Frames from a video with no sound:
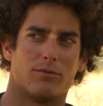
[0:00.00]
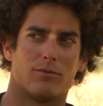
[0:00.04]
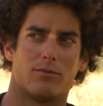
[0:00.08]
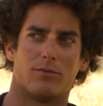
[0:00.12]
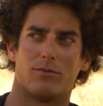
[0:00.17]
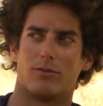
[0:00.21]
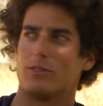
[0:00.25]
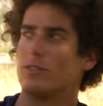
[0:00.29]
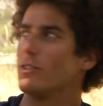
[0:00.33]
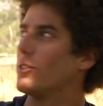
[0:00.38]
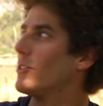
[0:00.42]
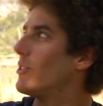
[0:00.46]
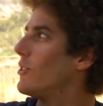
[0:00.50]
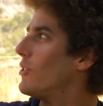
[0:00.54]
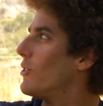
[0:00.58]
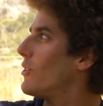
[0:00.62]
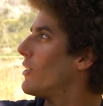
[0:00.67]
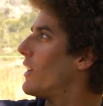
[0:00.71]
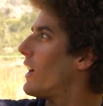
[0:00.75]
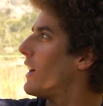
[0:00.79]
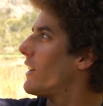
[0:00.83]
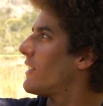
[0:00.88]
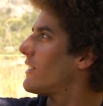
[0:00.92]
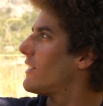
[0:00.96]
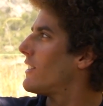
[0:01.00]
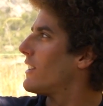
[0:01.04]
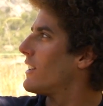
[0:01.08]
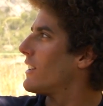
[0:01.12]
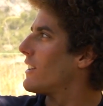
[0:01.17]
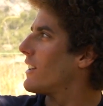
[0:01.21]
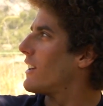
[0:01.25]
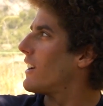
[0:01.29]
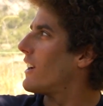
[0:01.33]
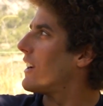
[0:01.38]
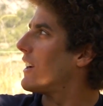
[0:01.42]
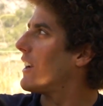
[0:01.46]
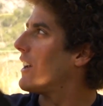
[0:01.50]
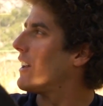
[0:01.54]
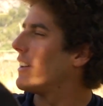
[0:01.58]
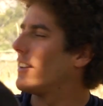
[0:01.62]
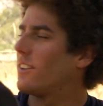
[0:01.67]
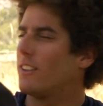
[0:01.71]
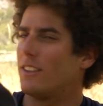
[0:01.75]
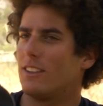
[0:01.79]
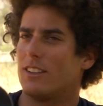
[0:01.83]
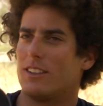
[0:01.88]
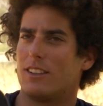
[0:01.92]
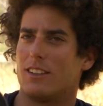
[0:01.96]
Do you guys think there are
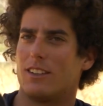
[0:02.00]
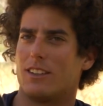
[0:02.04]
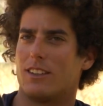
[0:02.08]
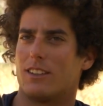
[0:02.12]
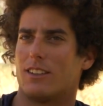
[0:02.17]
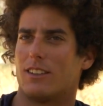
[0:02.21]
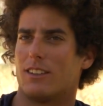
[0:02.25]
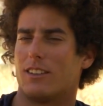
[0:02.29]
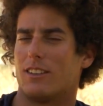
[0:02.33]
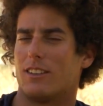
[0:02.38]
any